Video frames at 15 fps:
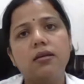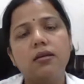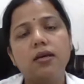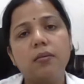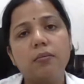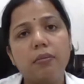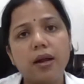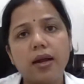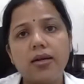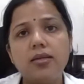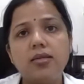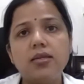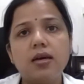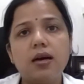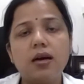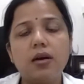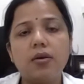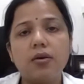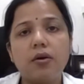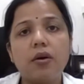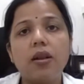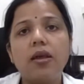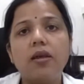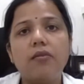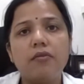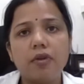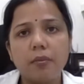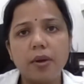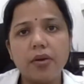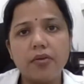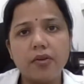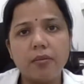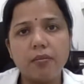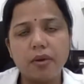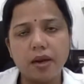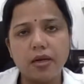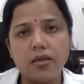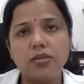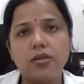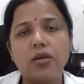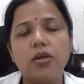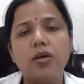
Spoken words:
implants are chronic inflammatory implants.